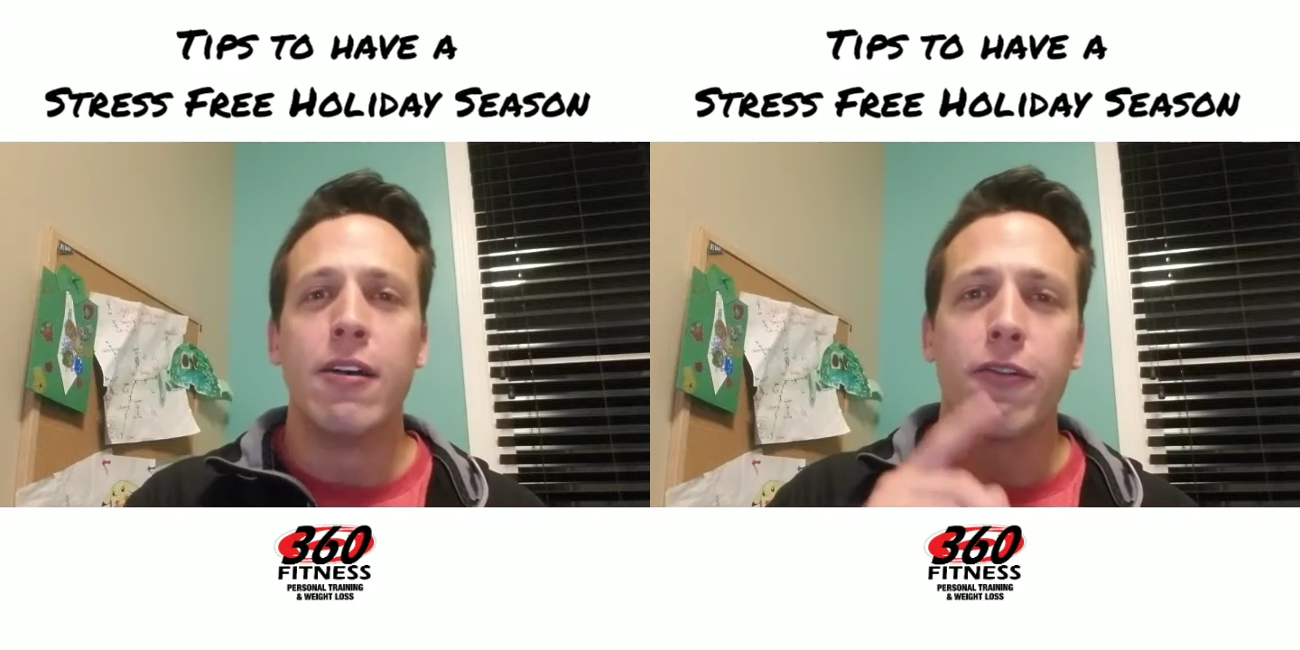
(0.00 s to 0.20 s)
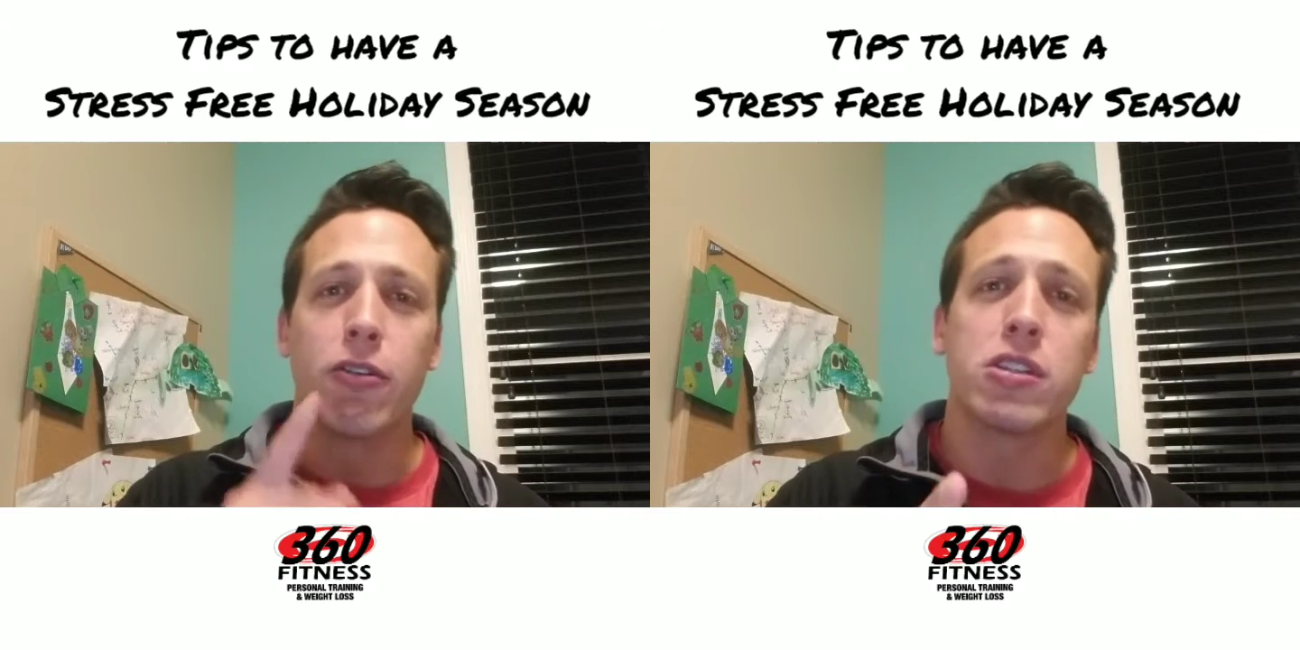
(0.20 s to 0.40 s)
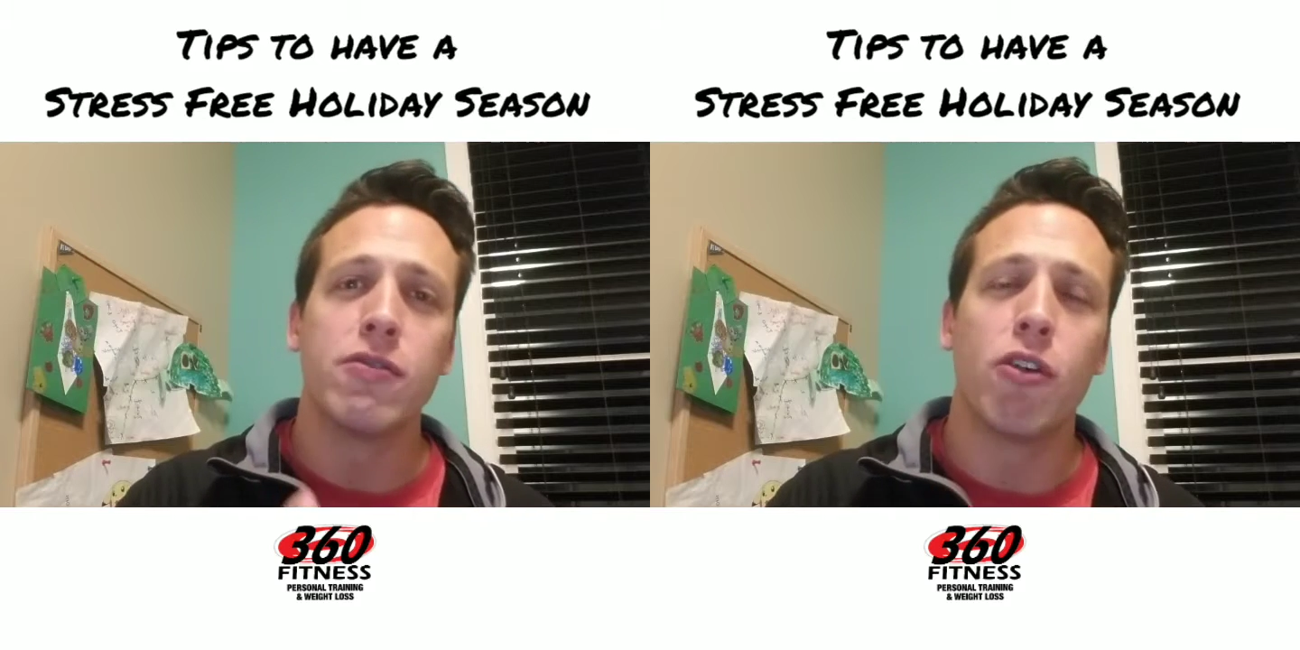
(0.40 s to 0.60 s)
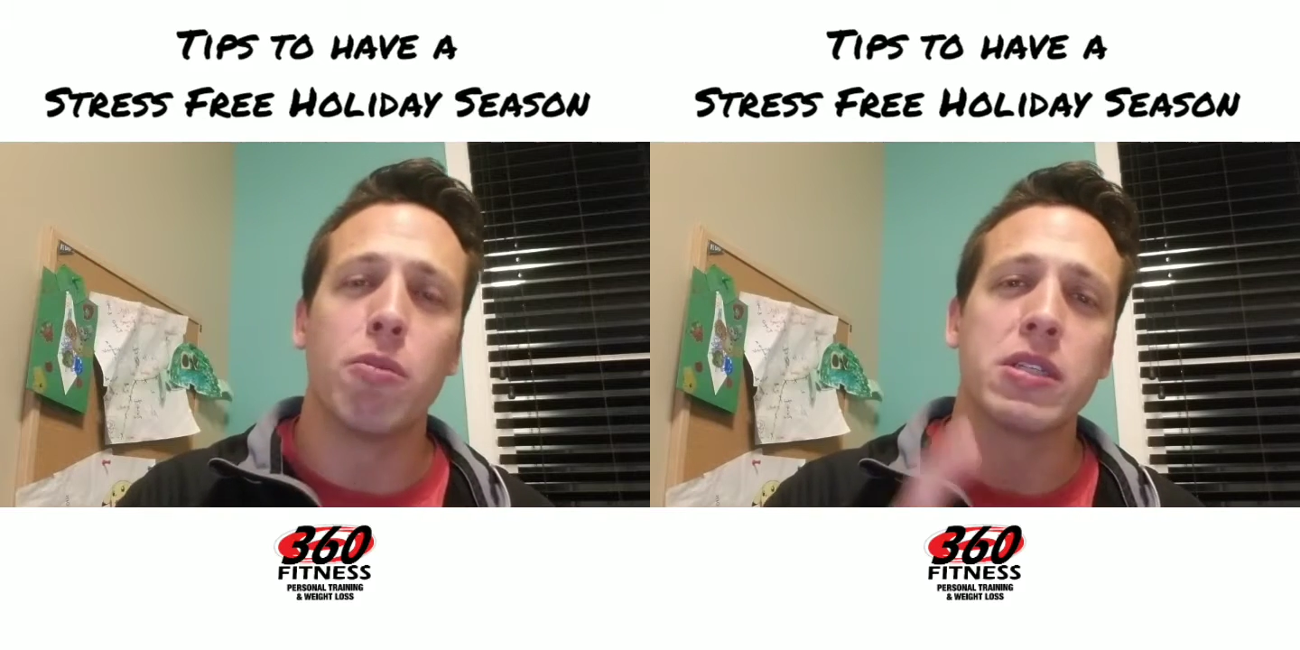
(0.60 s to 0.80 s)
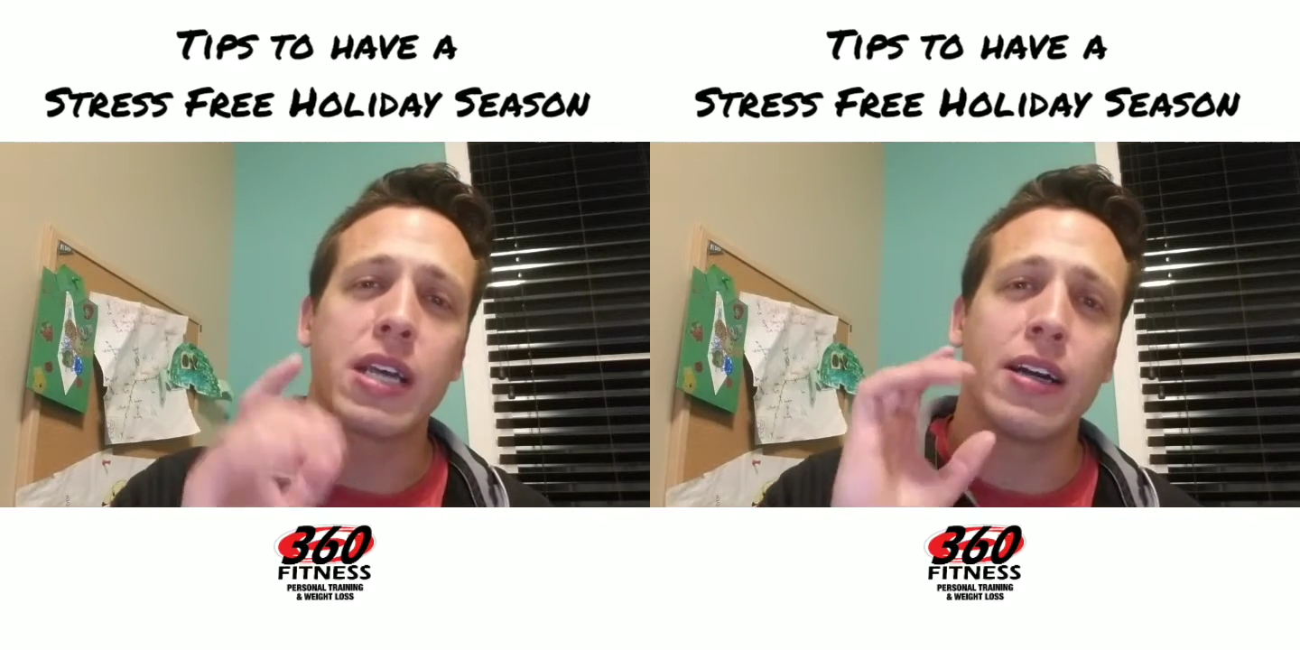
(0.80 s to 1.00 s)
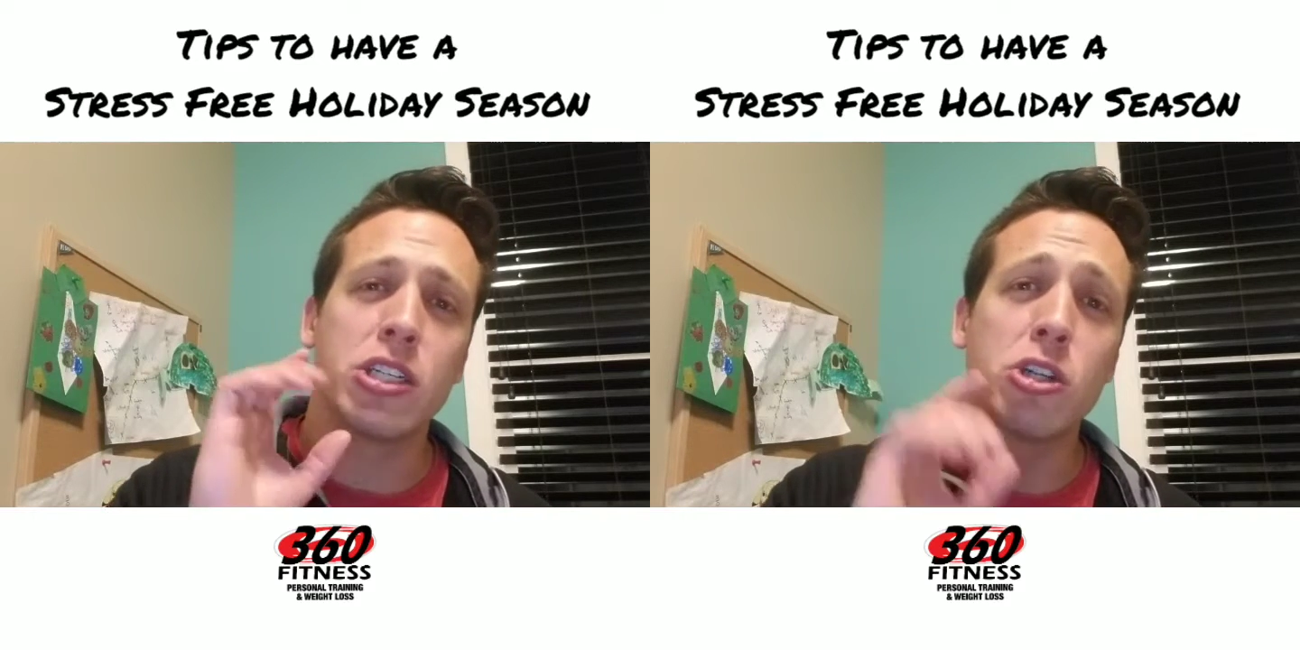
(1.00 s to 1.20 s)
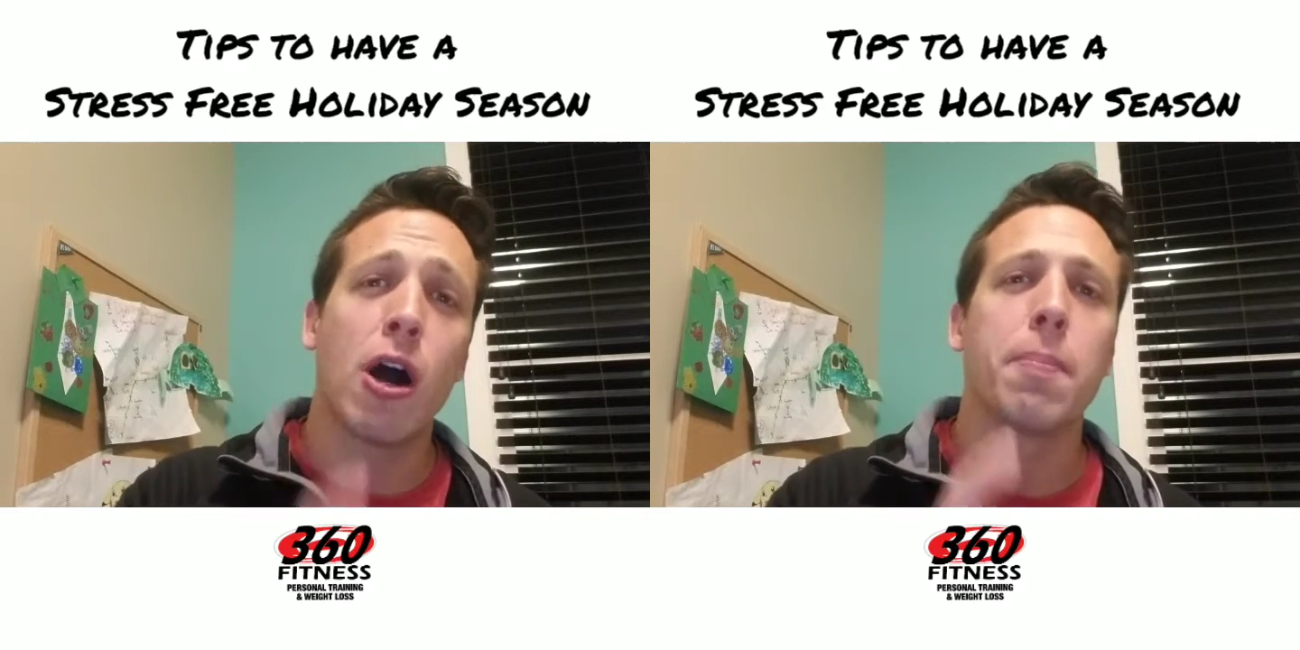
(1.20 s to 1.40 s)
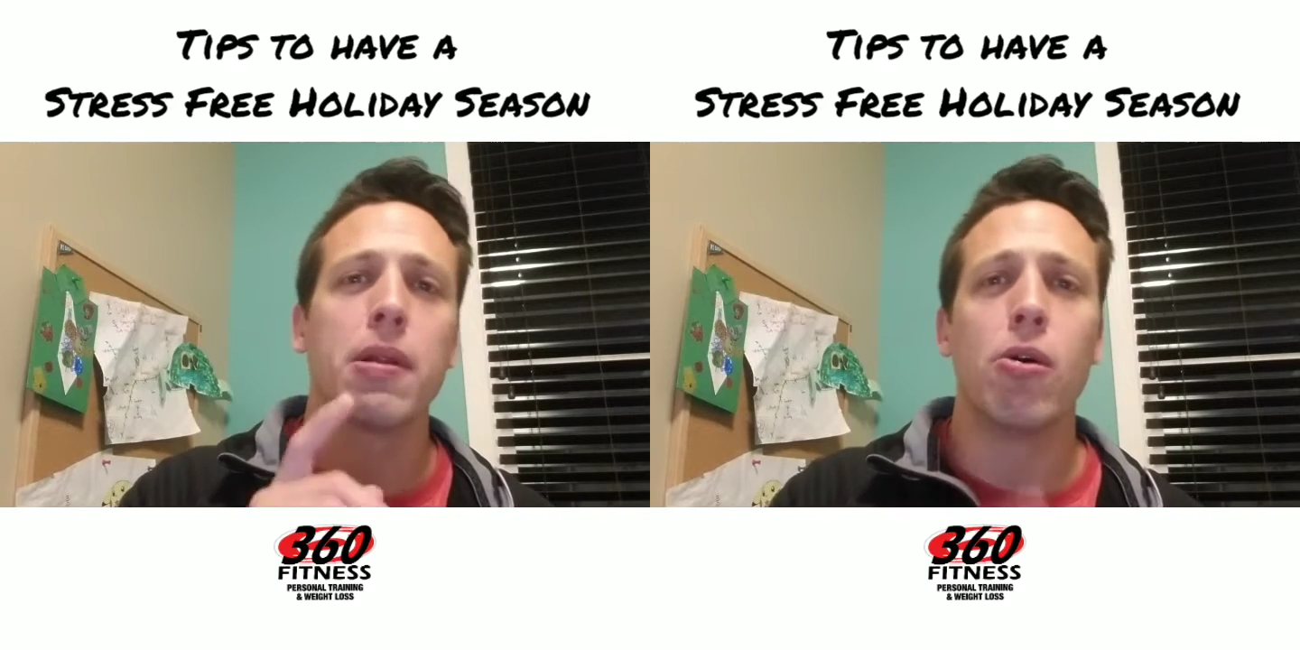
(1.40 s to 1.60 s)
first and foremost guys
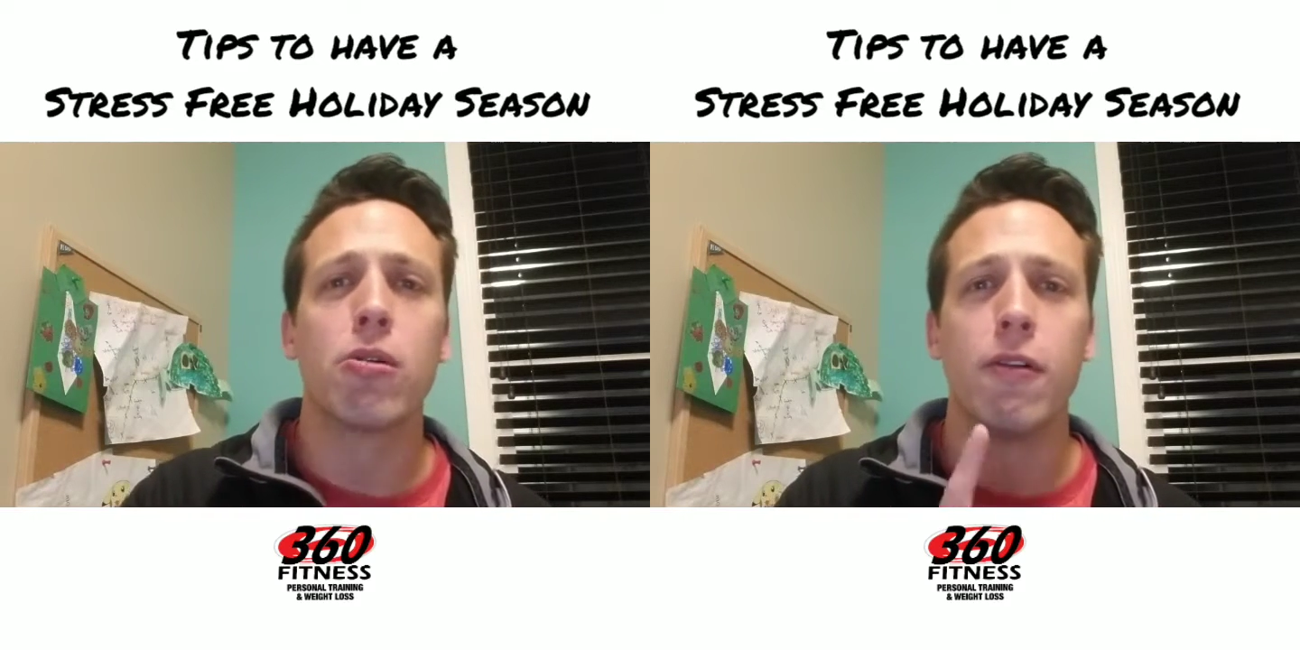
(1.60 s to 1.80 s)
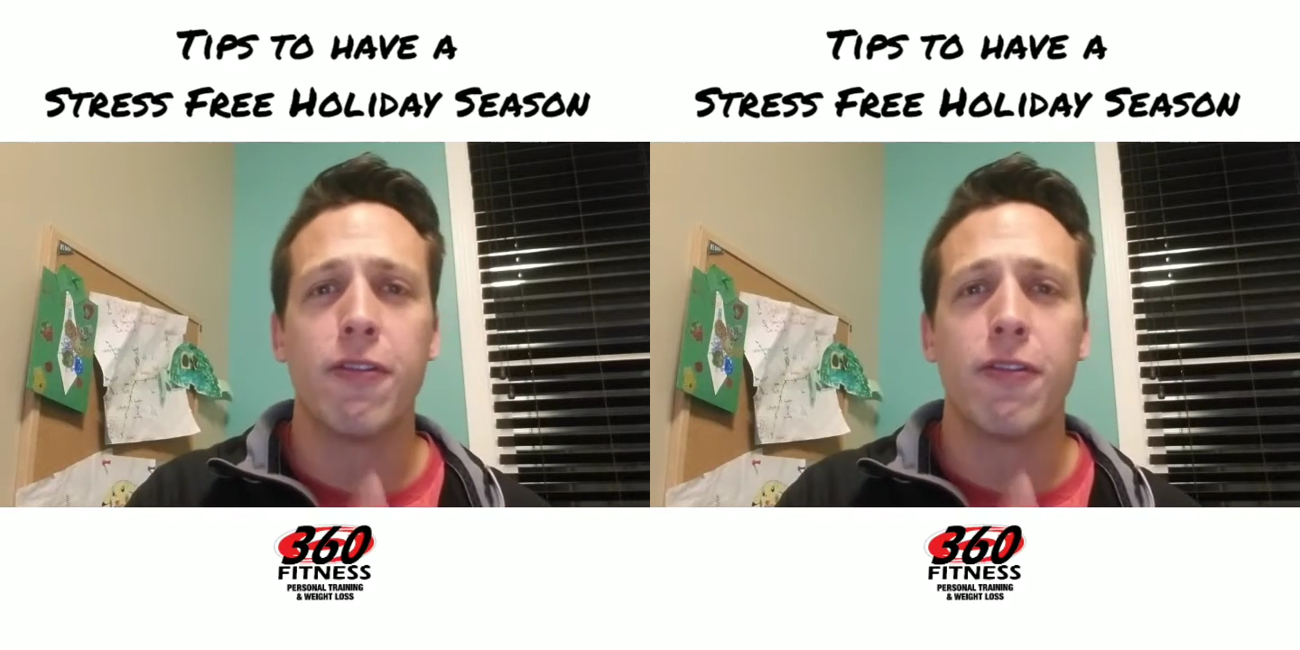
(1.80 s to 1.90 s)
shop local